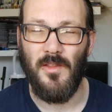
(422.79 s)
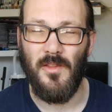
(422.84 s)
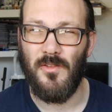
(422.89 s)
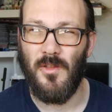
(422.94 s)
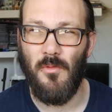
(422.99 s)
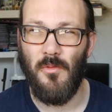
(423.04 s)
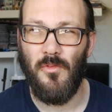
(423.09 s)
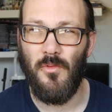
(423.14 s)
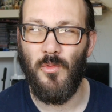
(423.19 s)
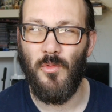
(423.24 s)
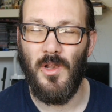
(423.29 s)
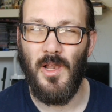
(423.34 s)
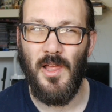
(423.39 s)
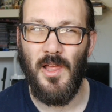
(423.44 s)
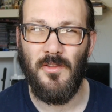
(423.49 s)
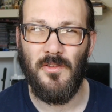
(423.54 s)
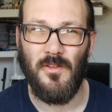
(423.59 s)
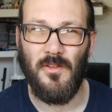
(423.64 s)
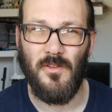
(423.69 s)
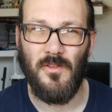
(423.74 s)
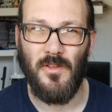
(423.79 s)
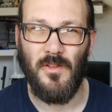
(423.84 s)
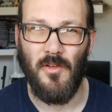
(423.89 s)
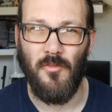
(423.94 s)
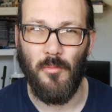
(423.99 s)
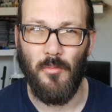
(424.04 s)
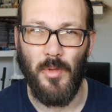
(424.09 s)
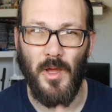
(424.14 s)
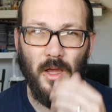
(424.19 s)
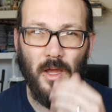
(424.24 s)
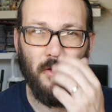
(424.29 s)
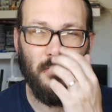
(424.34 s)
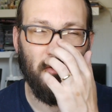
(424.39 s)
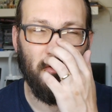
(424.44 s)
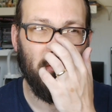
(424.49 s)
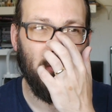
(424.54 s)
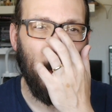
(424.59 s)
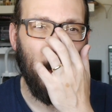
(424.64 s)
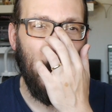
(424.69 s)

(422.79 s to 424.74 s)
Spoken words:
Some of them were less than £7.